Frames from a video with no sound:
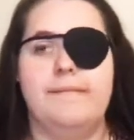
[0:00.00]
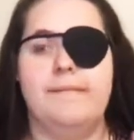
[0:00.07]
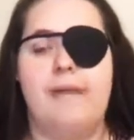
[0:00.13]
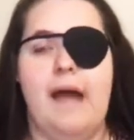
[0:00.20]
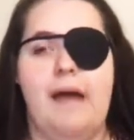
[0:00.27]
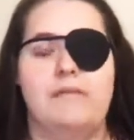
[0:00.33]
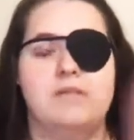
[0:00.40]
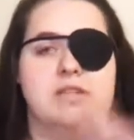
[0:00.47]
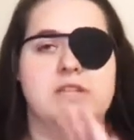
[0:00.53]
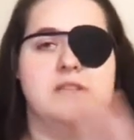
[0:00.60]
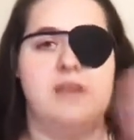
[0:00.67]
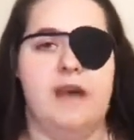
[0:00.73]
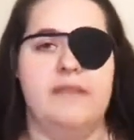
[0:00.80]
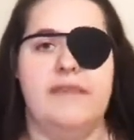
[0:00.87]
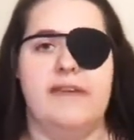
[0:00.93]
I was just
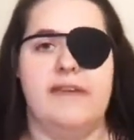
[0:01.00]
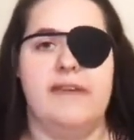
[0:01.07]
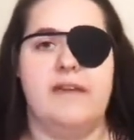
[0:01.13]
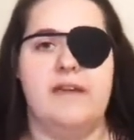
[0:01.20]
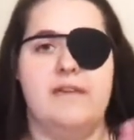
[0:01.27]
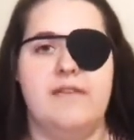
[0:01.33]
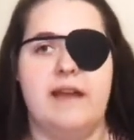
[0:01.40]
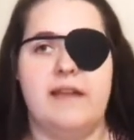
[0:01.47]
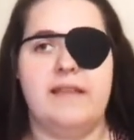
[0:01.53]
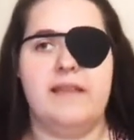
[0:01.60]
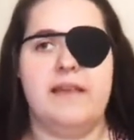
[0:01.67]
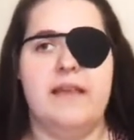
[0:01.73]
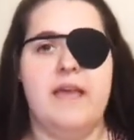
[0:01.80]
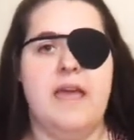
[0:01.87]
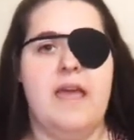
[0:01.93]
not thinking
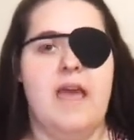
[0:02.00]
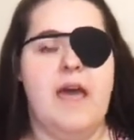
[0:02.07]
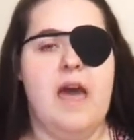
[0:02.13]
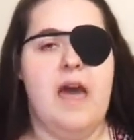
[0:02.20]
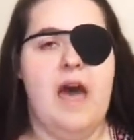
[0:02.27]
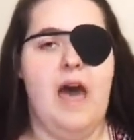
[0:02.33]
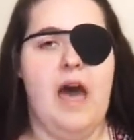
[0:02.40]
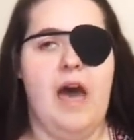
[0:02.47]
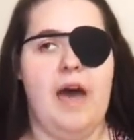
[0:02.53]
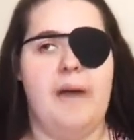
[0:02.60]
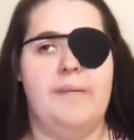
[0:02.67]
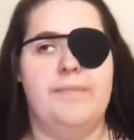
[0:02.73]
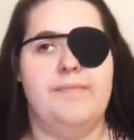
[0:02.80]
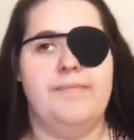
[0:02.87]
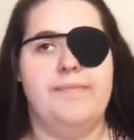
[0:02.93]
correctly.
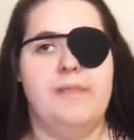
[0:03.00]
So